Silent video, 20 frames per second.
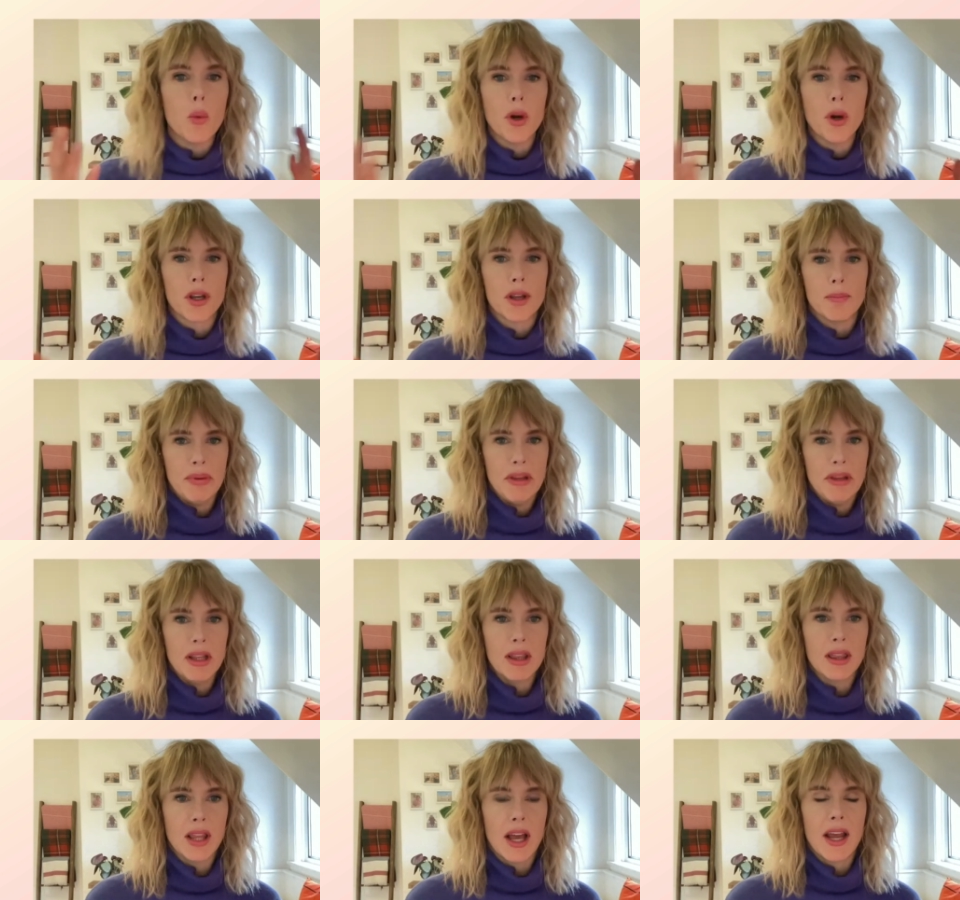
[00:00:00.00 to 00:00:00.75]
would it be
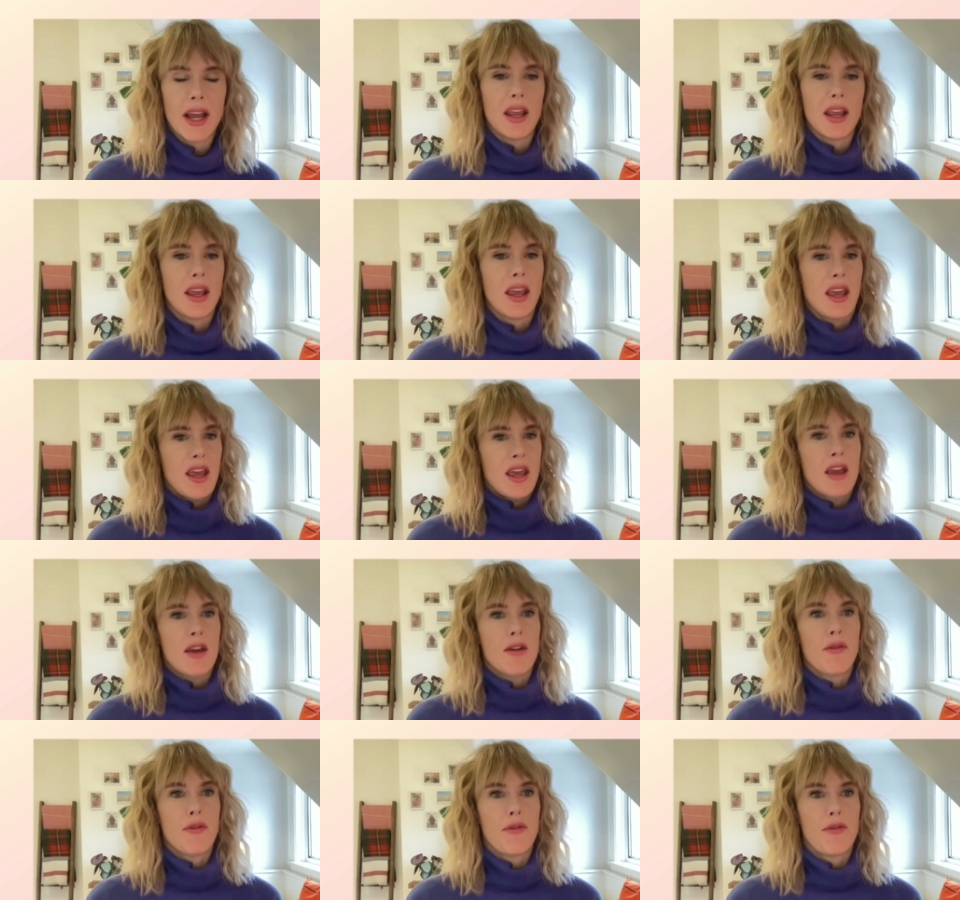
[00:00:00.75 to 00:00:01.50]
like
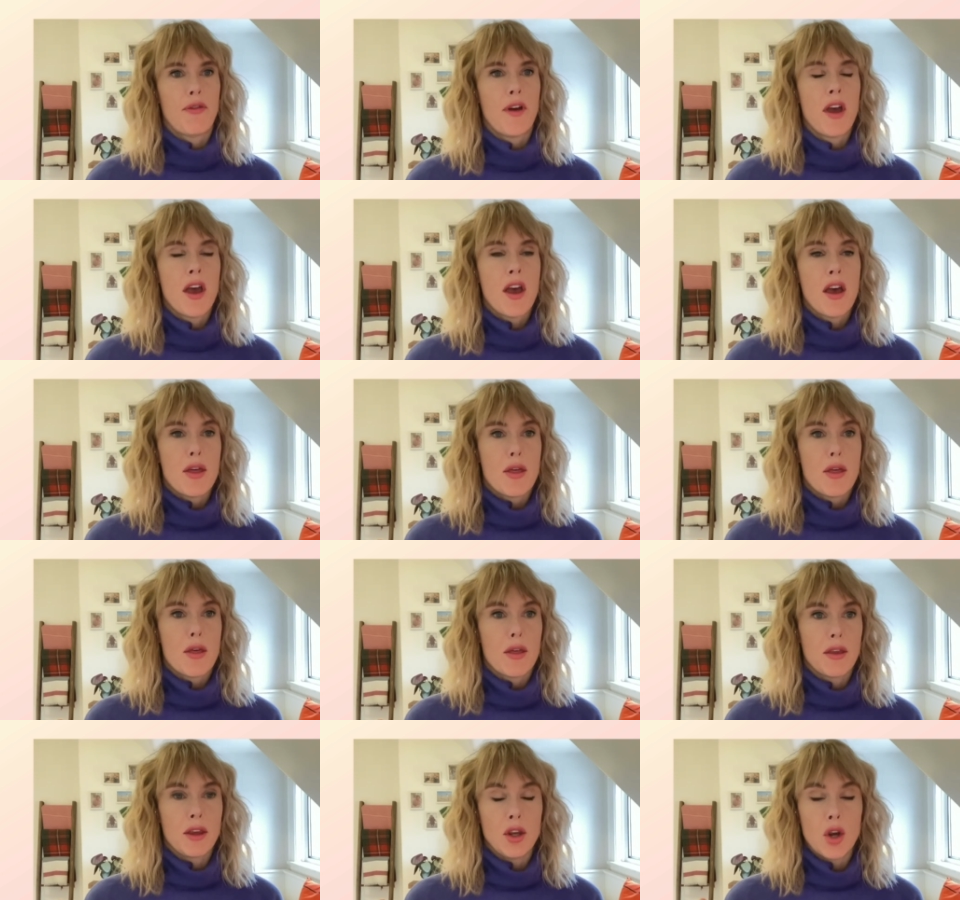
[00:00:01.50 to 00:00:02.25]
if
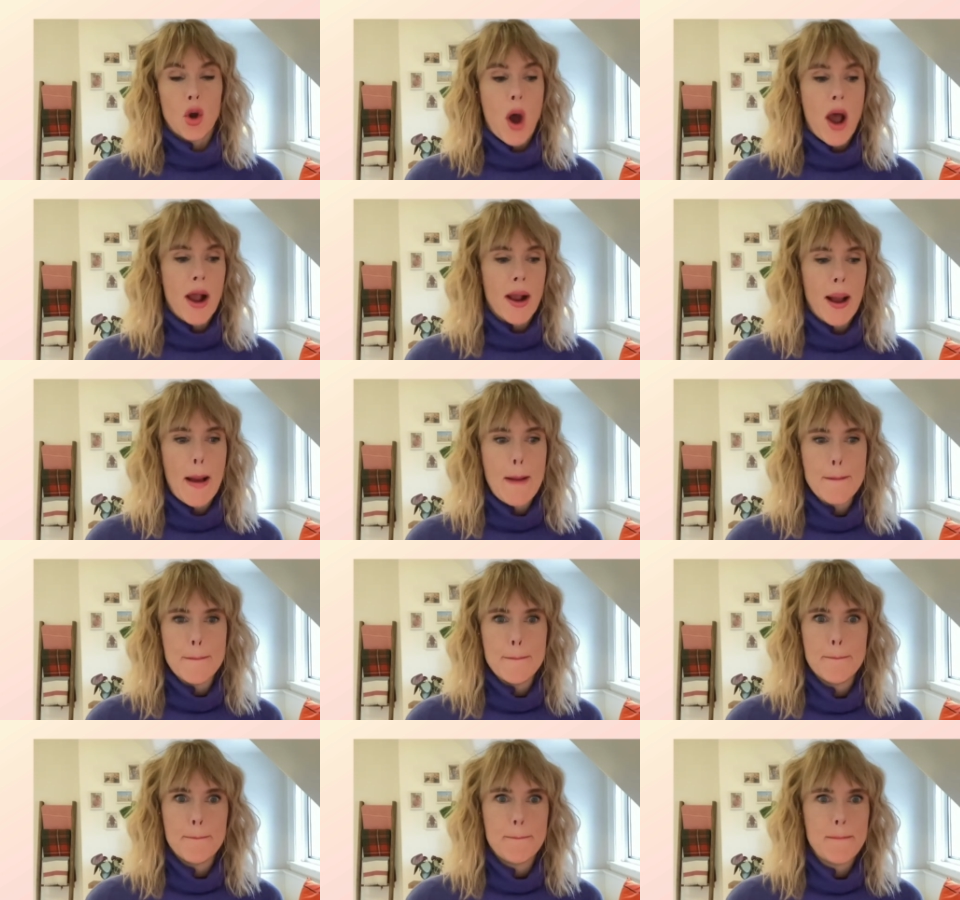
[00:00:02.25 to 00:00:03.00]
you know, I
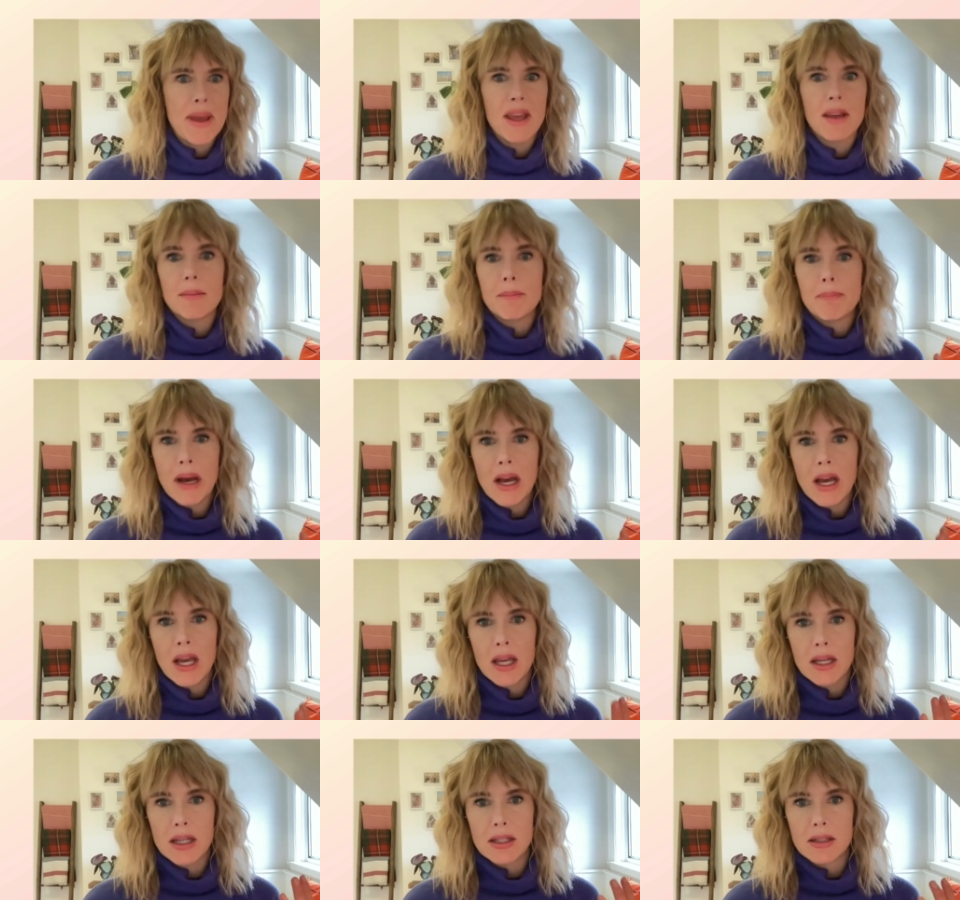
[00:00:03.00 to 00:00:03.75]
got bit by
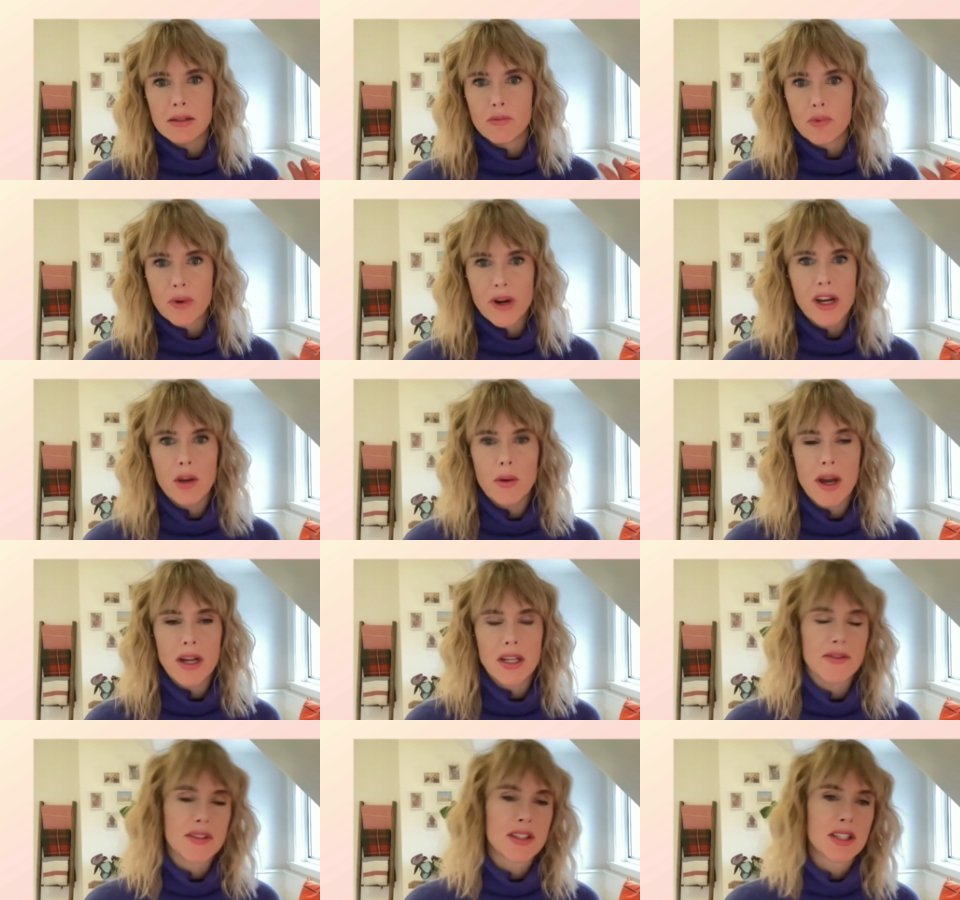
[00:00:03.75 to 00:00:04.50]
a
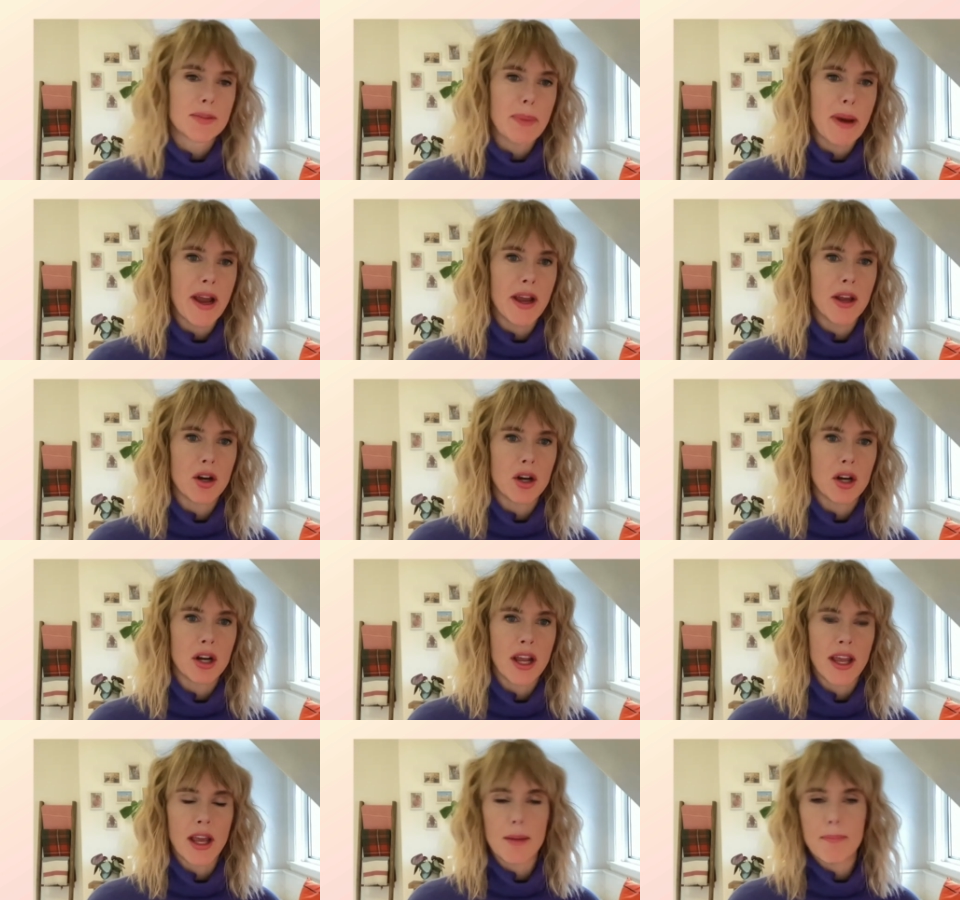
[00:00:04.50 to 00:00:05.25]
radioactive spider
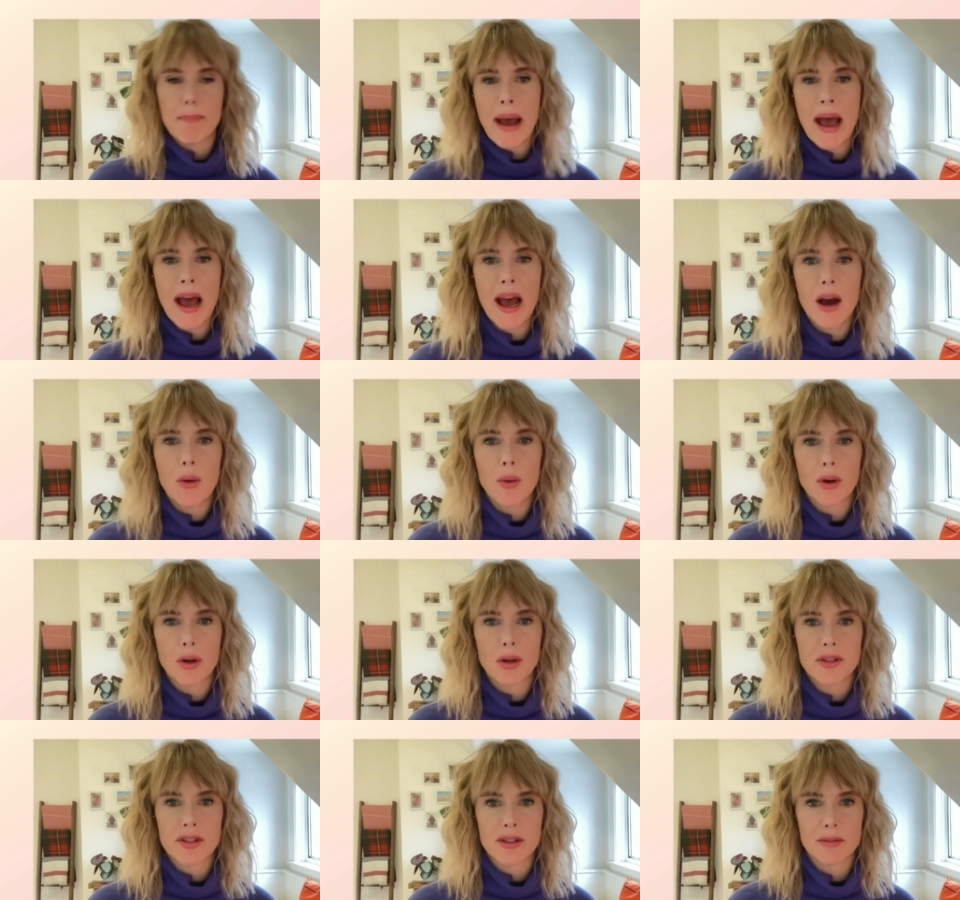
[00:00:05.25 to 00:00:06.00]
and I had
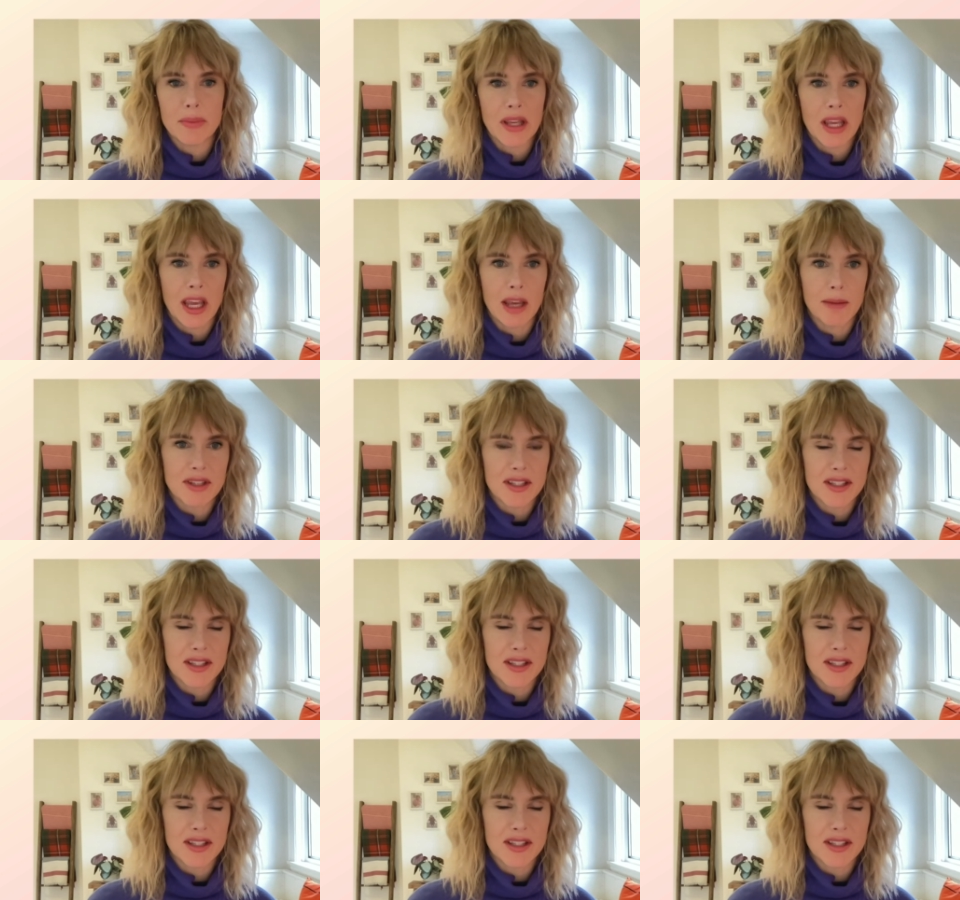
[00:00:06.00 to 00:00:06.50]
powers and became a